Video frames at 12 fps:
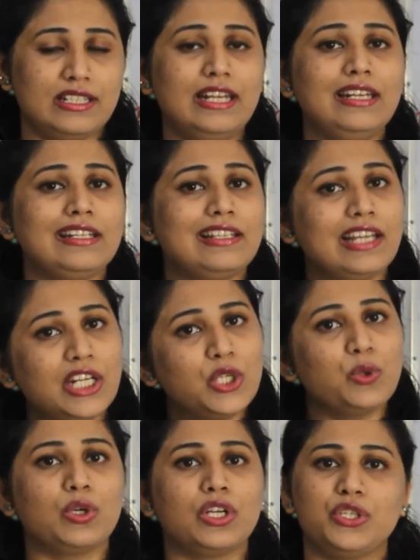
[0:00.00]
and then
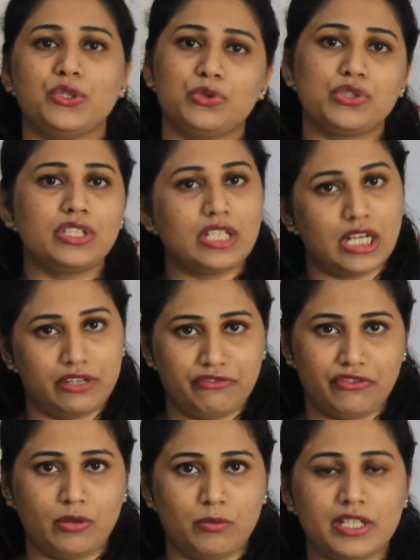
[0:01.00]
only you should
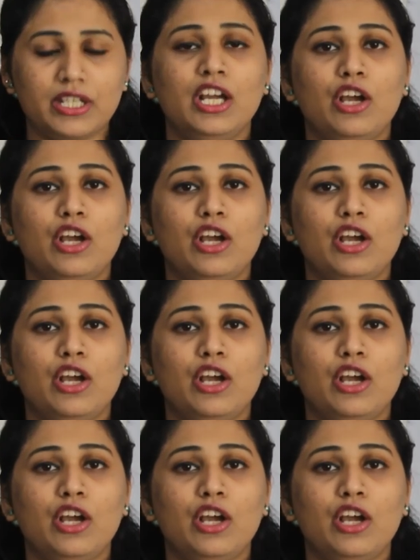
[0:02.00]
confirm it,